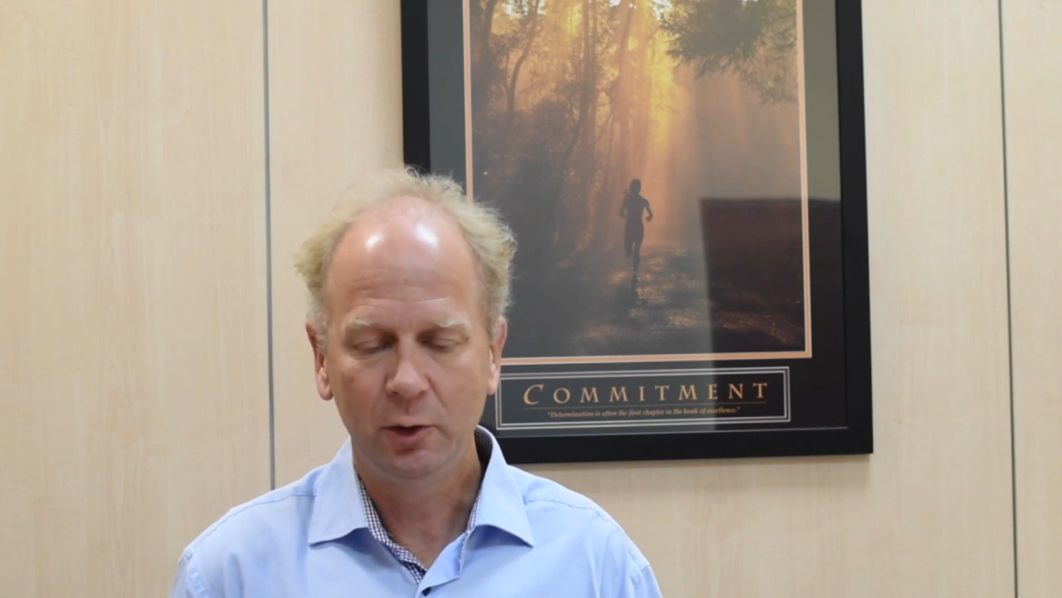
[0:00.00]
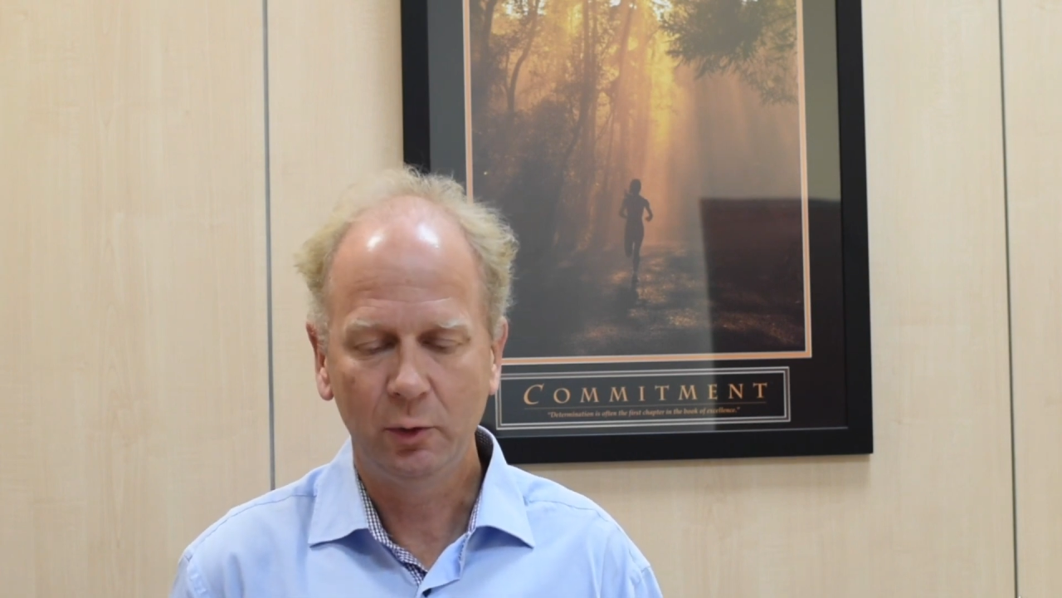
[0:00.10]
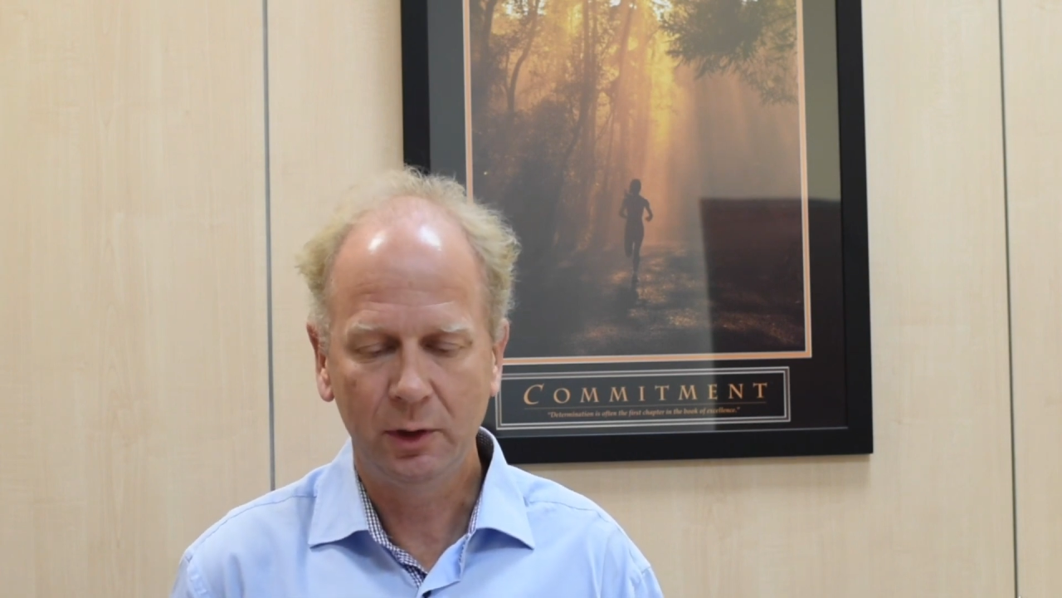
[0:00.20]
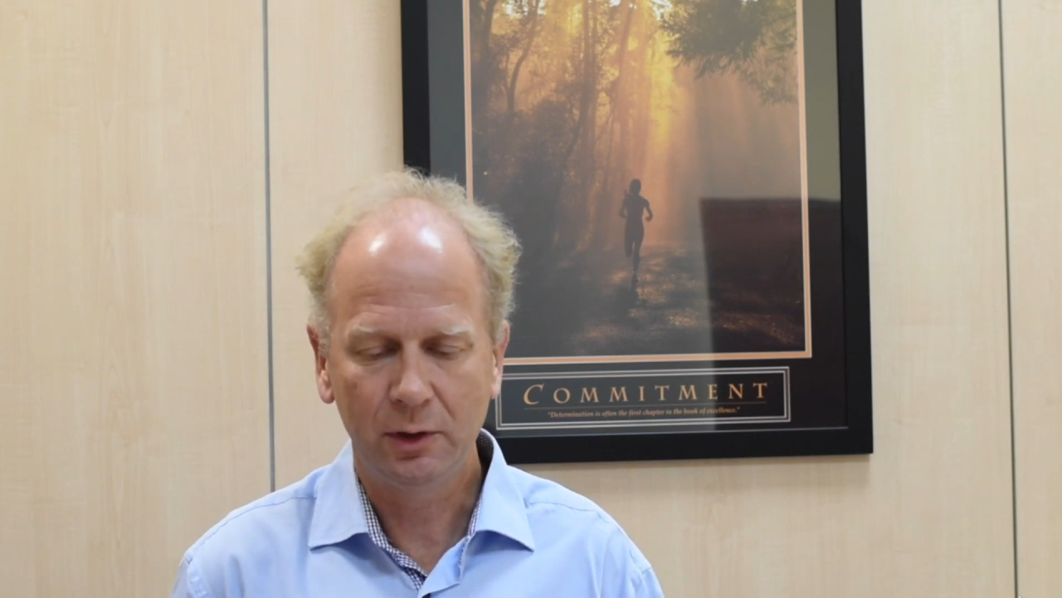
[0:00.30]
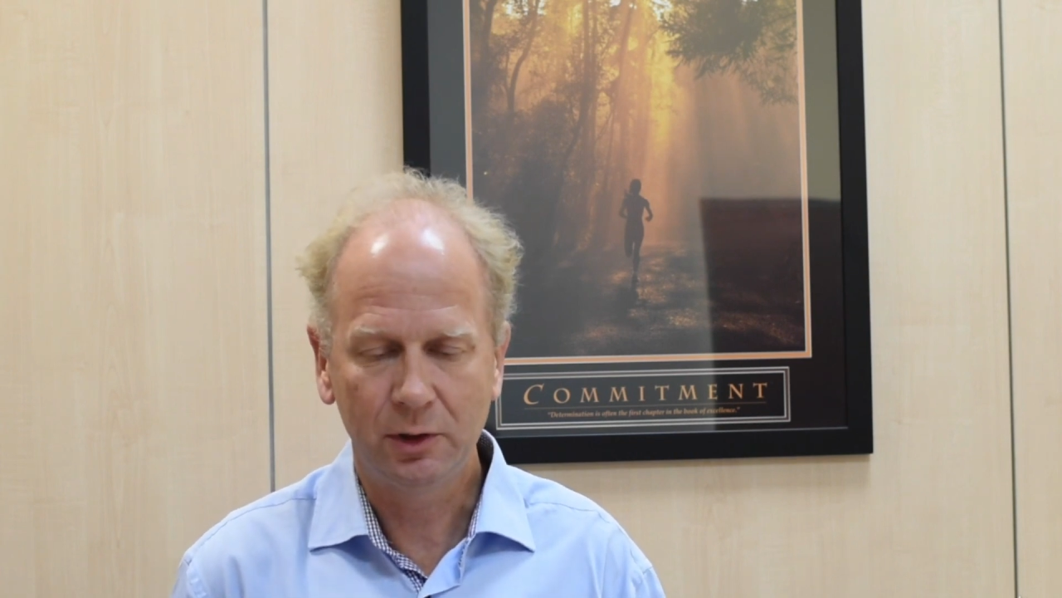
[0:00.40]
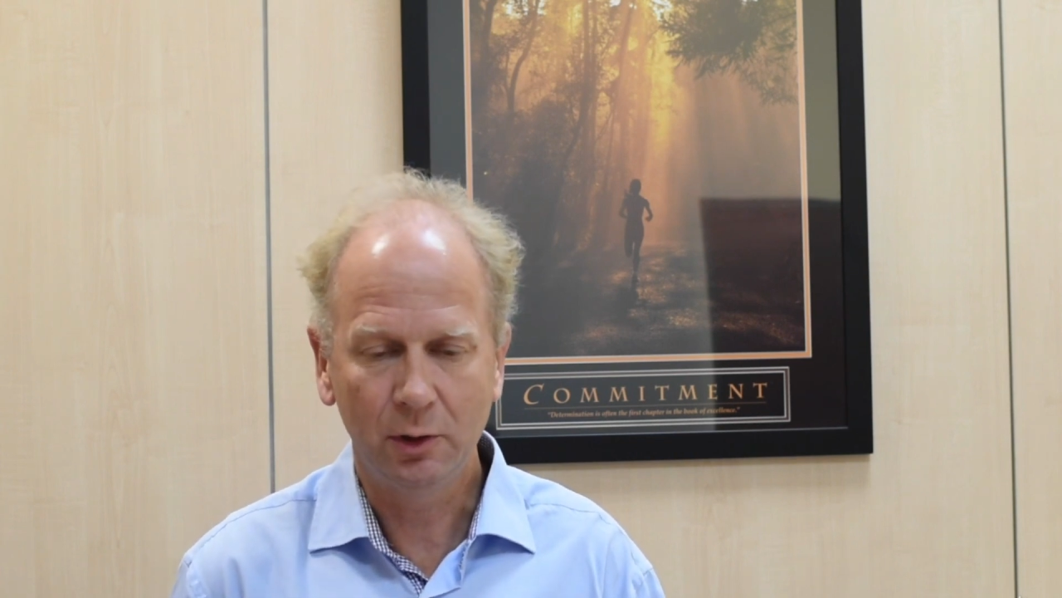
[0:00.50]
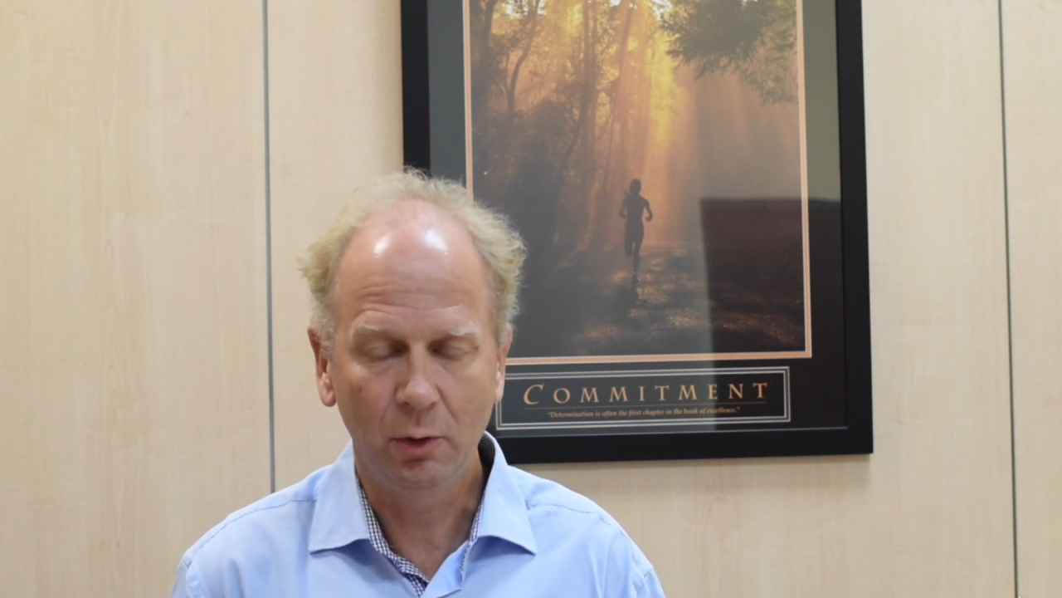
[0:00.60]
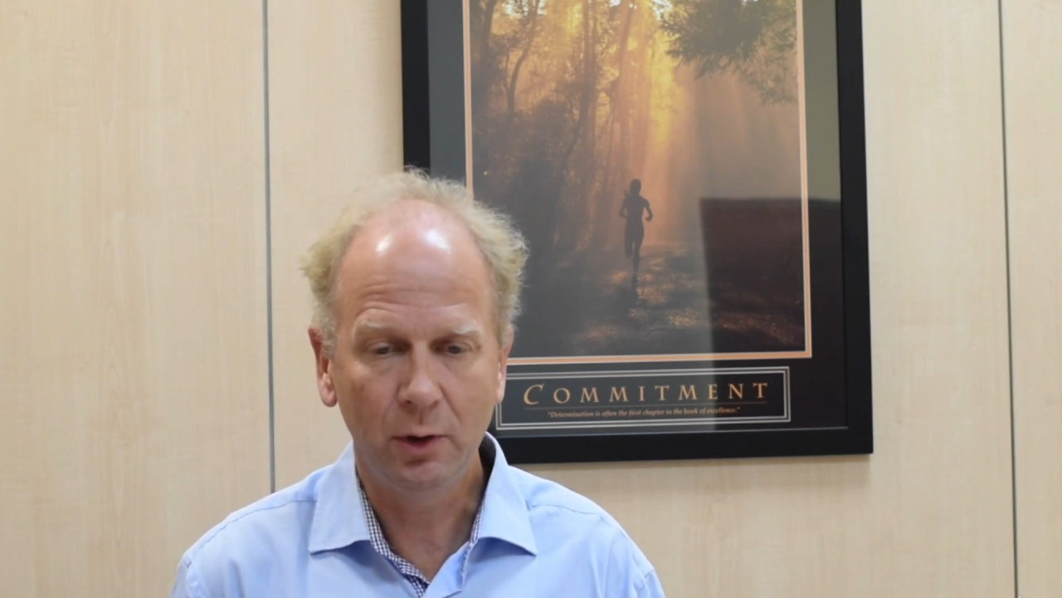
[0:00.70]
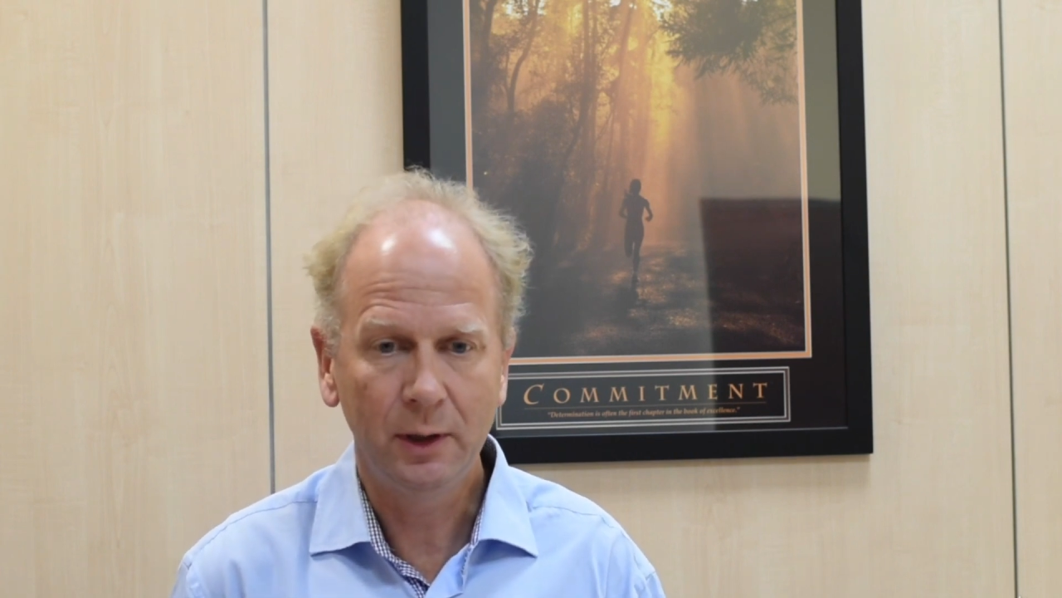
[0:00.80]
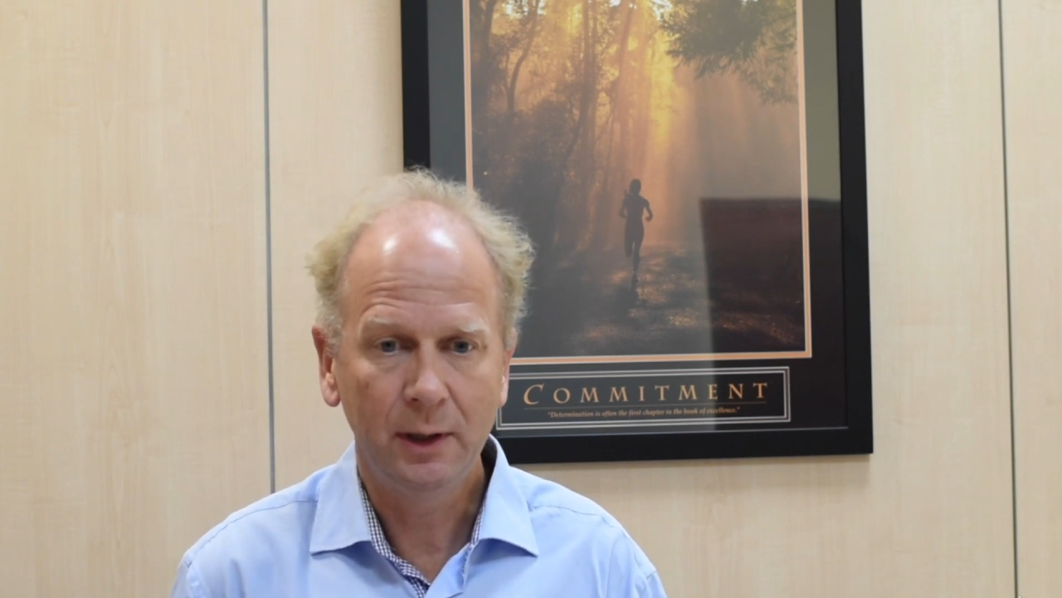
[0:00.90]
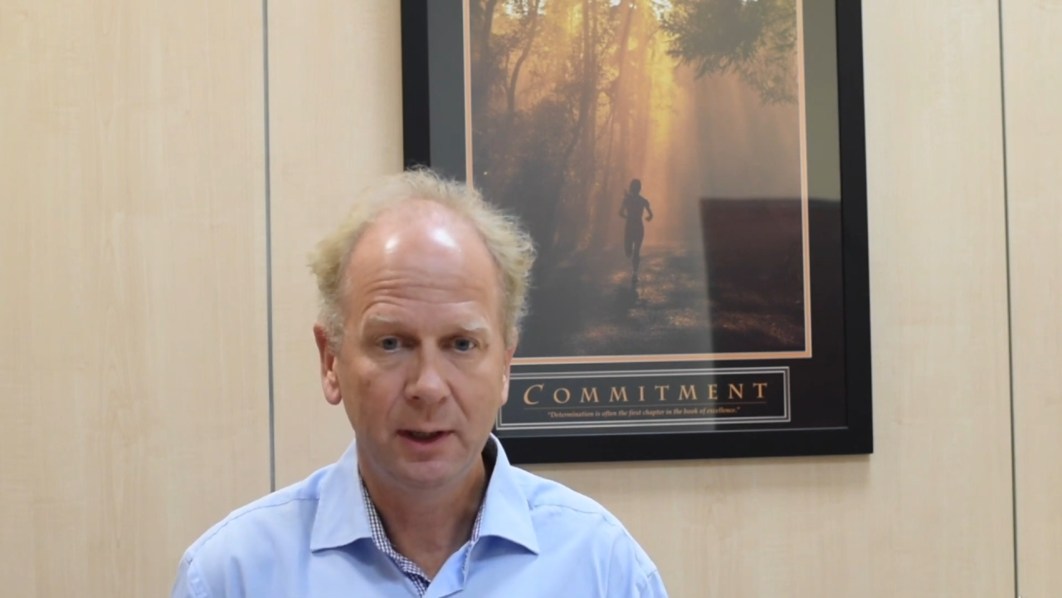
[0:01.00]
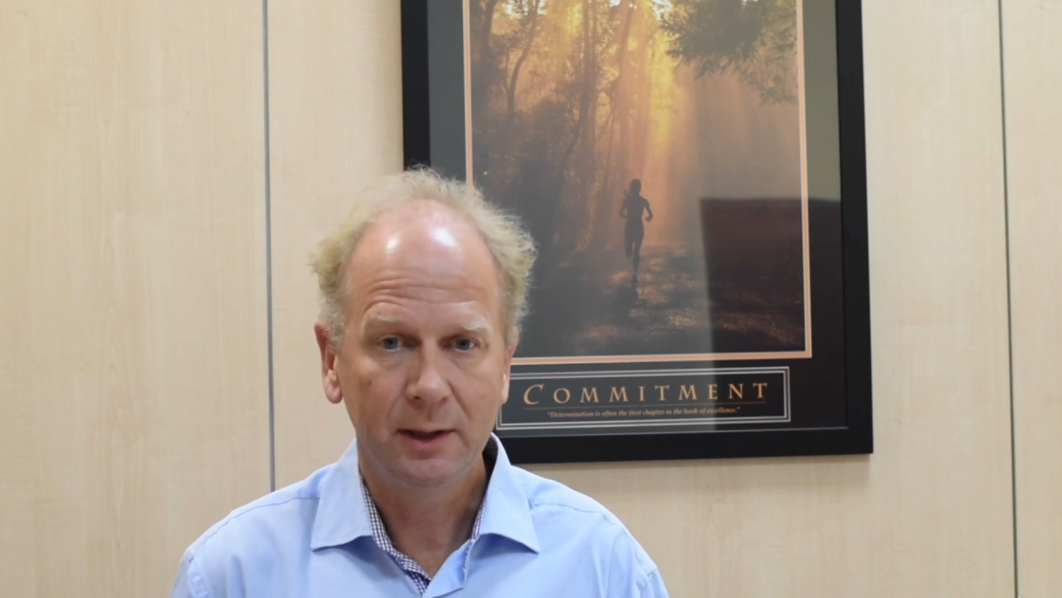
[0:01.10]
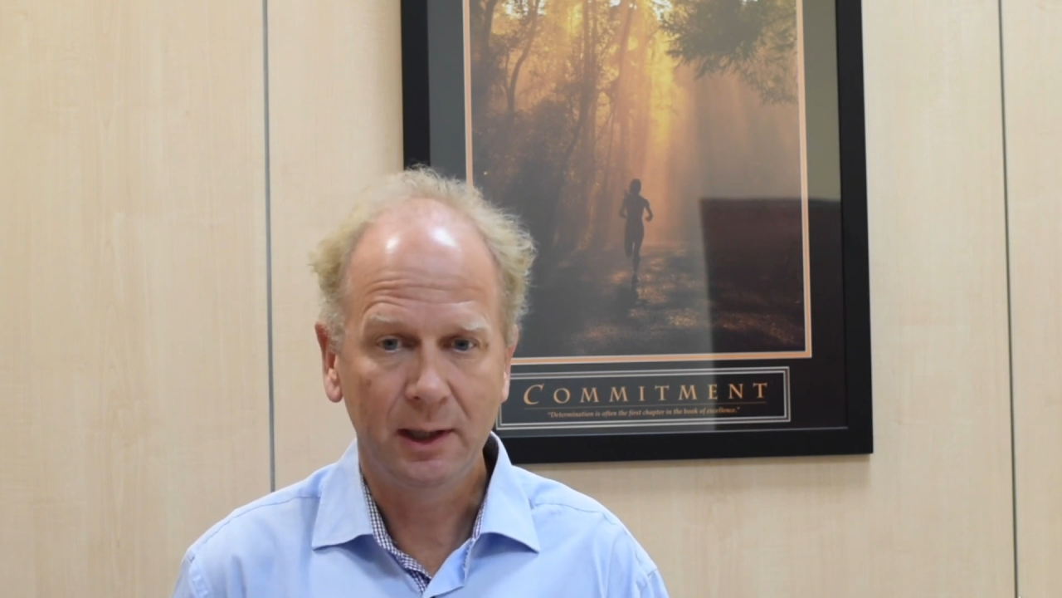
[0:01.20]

to ensure